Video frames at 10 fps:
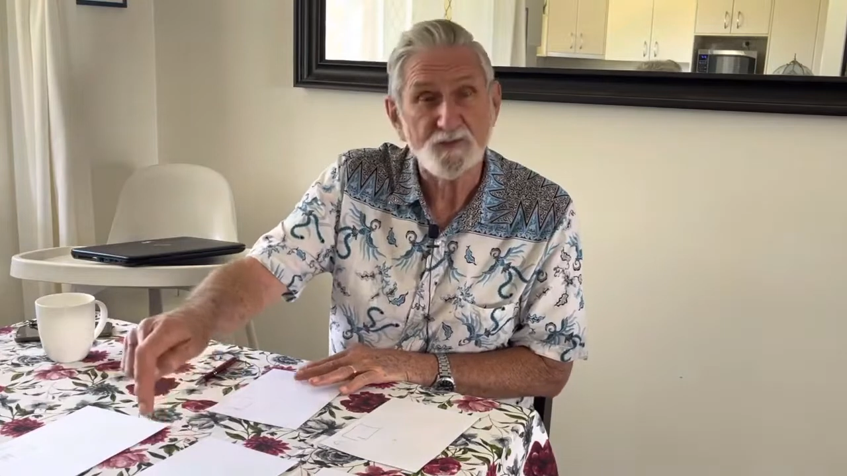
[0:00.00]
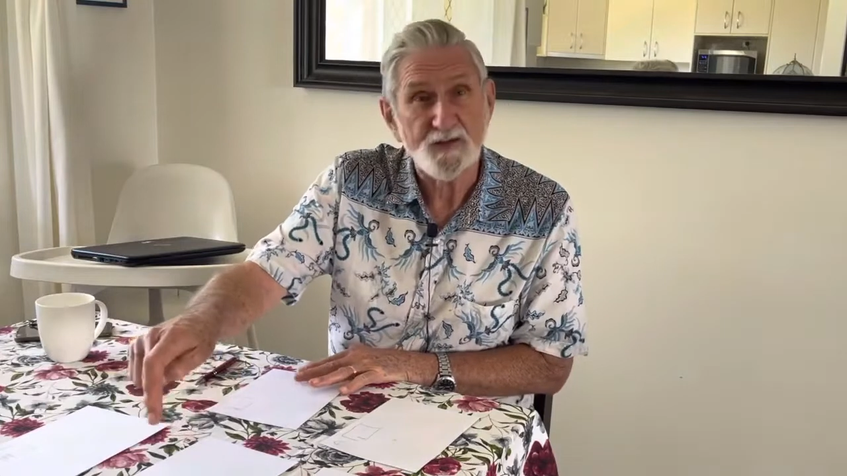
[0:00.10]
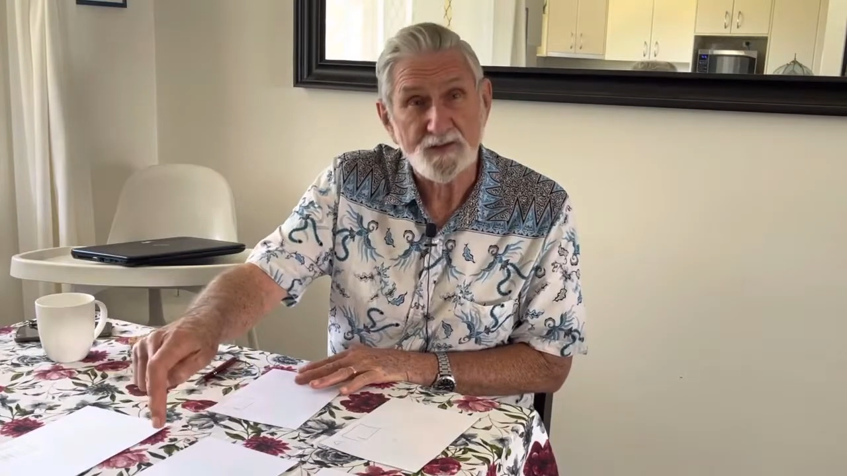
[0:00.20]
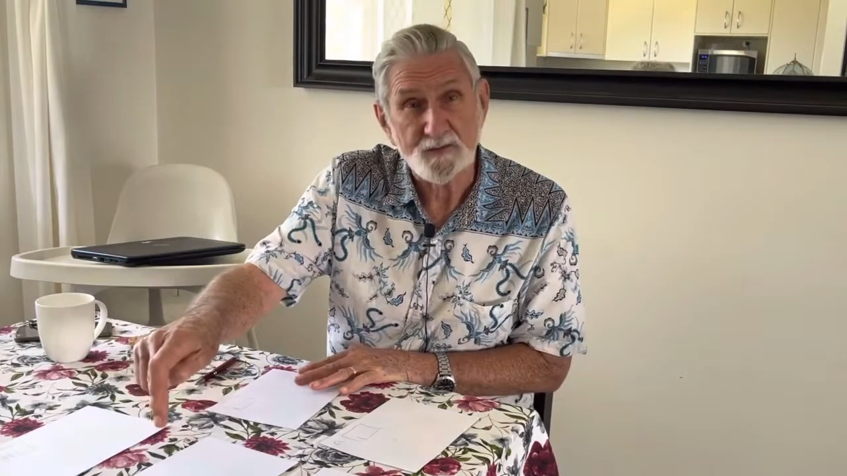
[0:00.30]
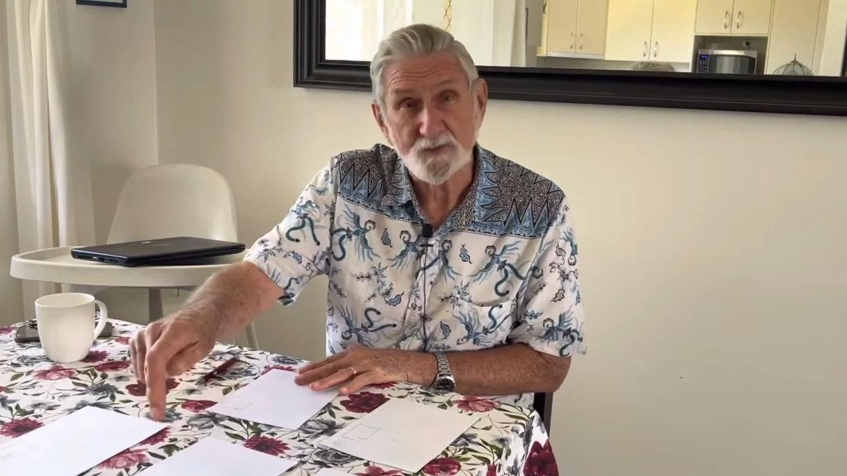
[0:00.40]

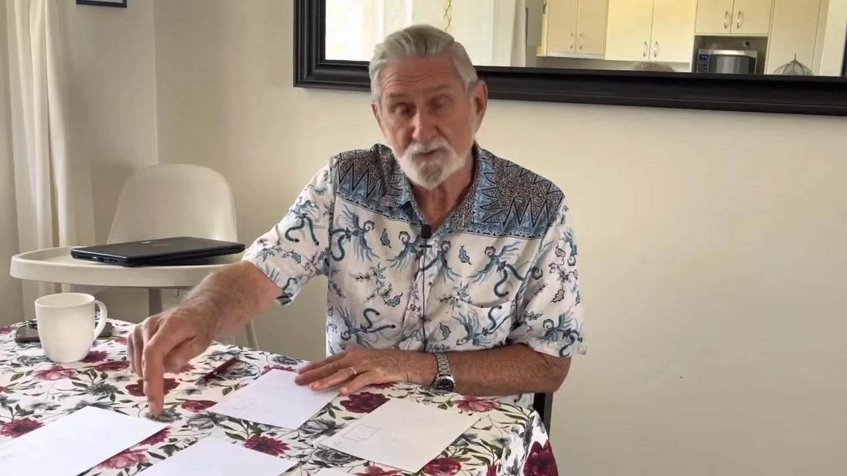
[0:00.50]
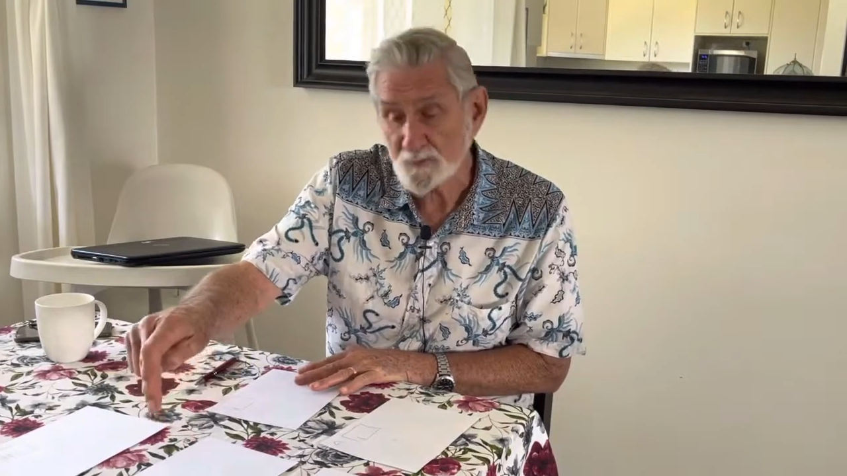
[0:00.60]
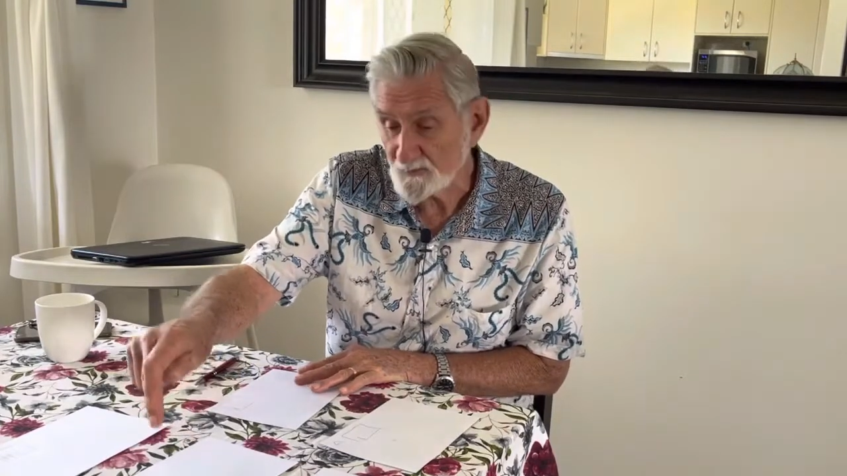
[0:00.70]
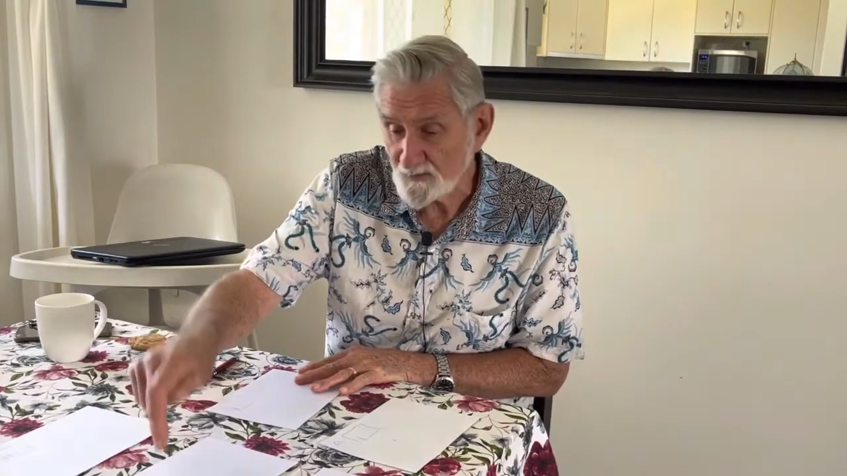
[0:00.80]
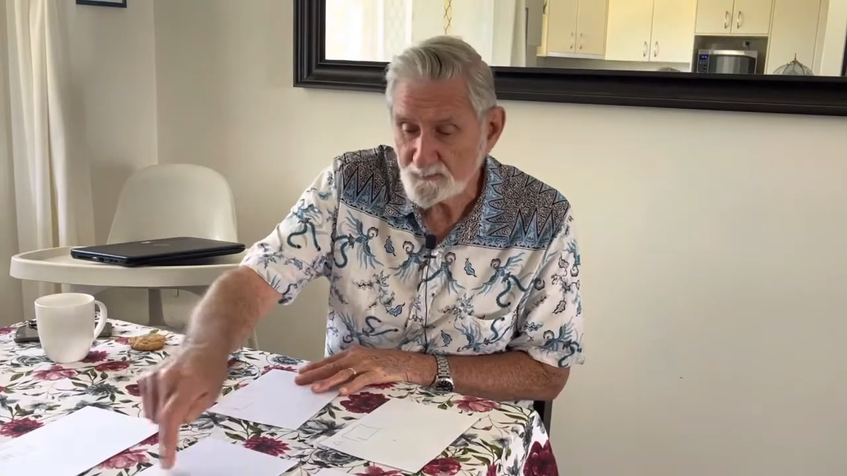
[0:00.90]
difference
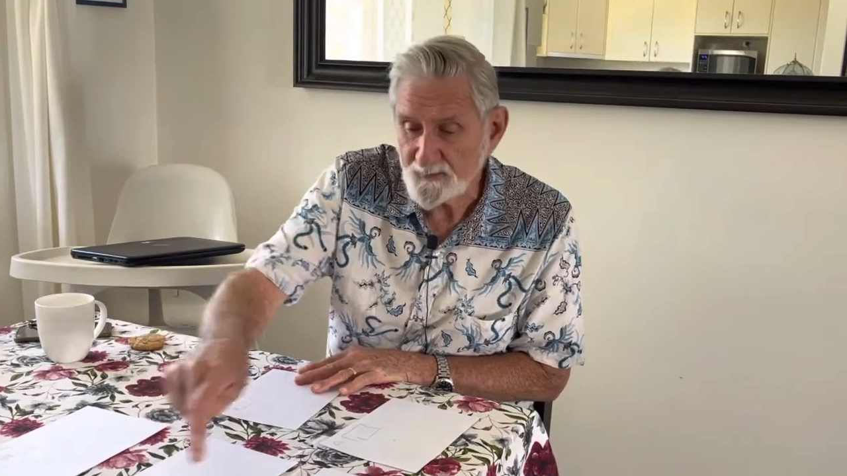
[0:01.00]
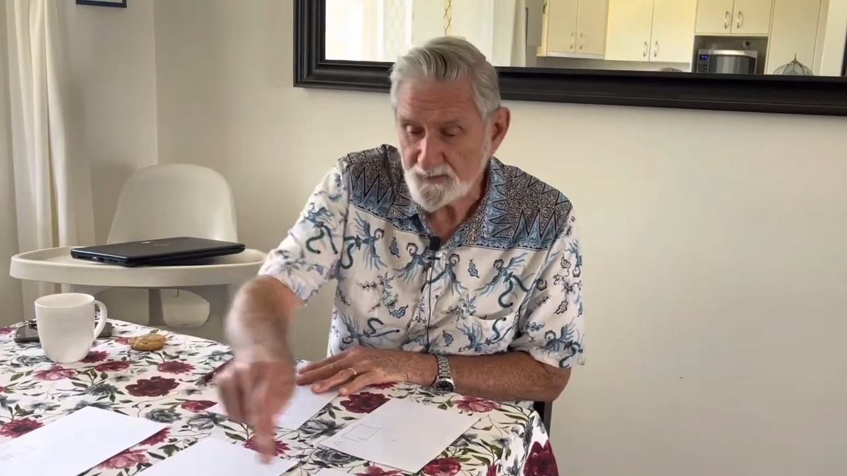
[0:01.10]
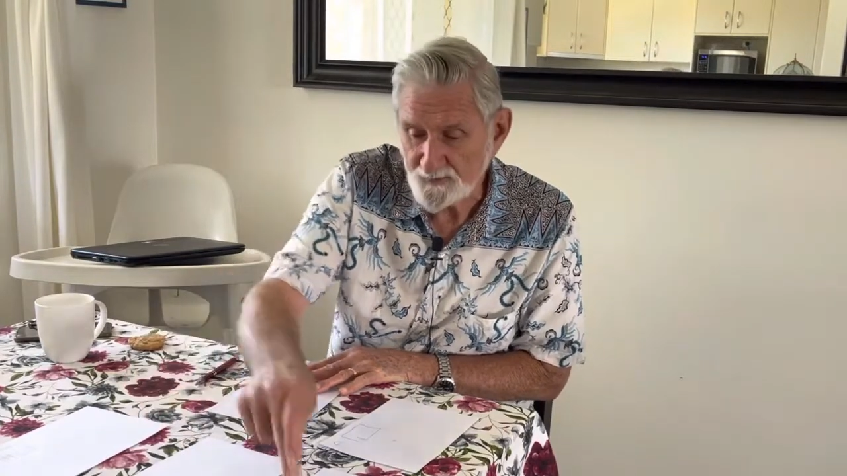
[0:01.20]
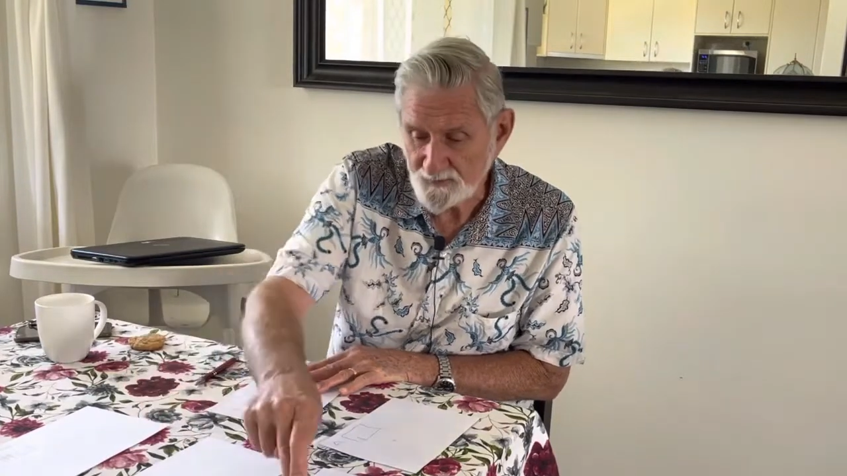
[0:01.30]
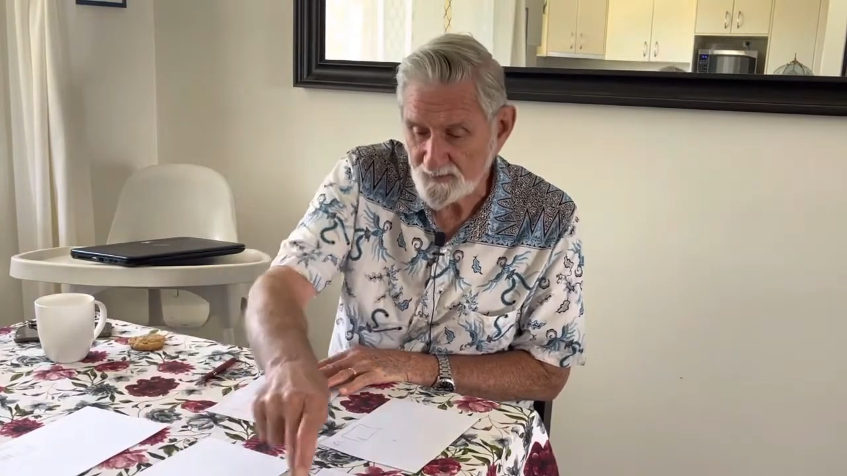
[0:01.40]
between B
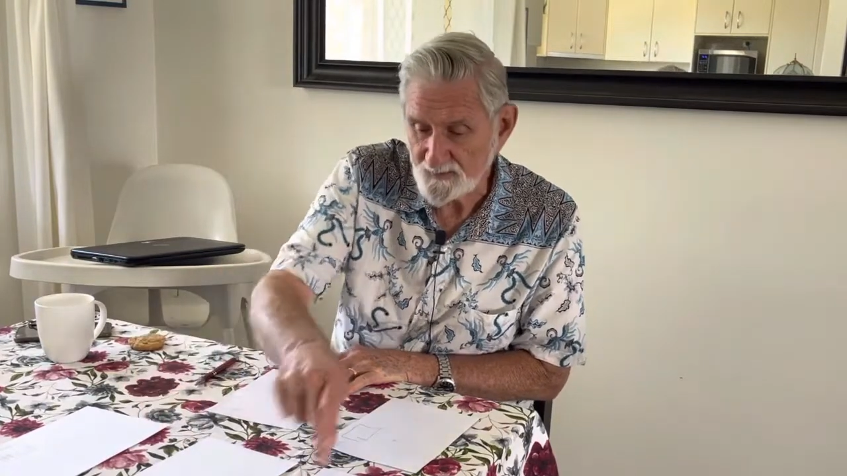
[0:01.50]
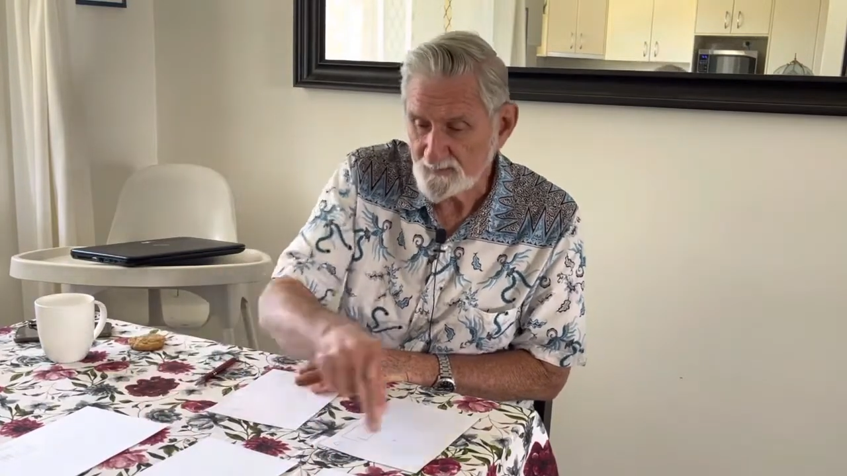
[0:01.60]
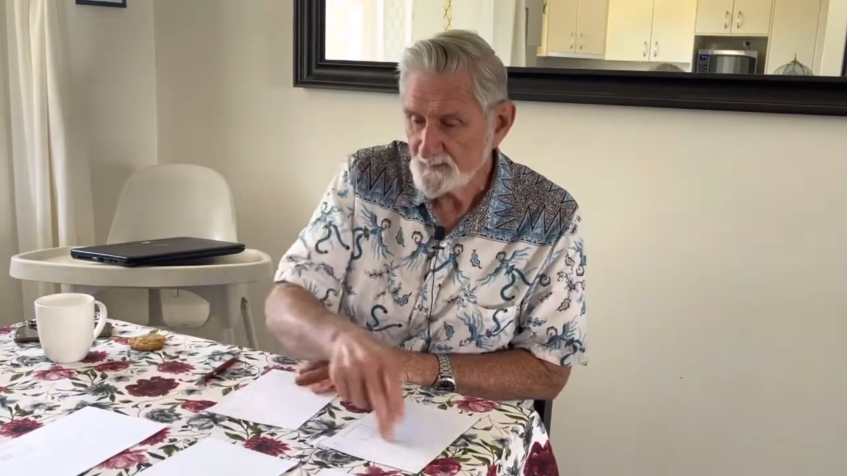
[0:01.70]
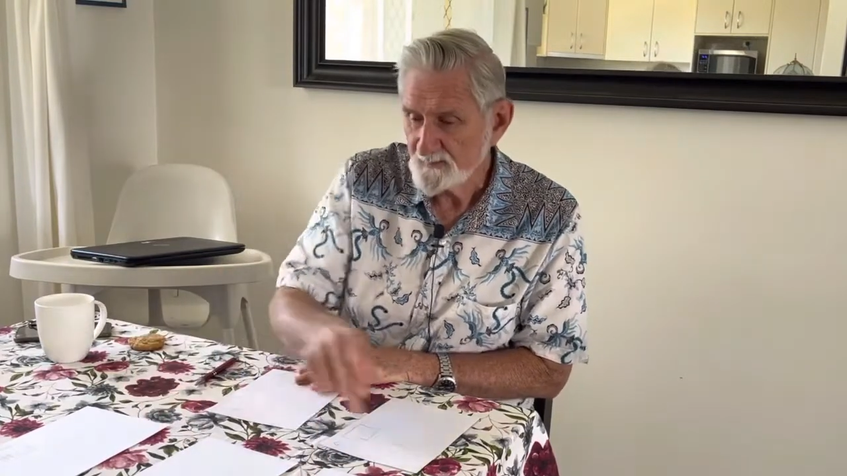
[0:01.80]
and C,